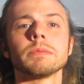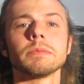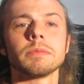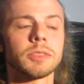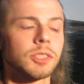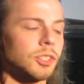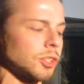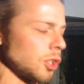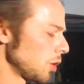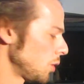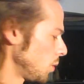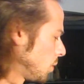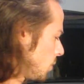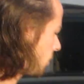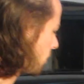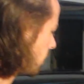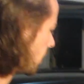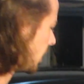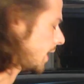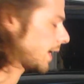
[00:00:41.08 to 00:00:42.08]

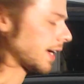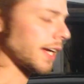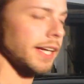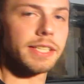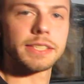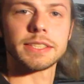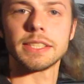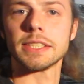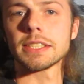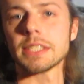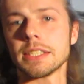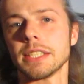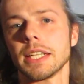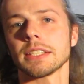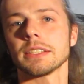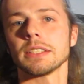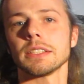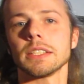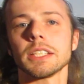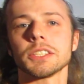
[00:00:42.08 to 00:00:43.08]
So I gotta
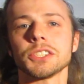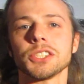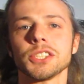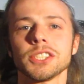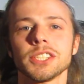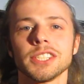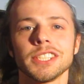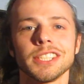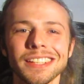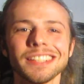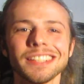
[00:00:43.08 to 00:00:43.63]
disconnect the electricity.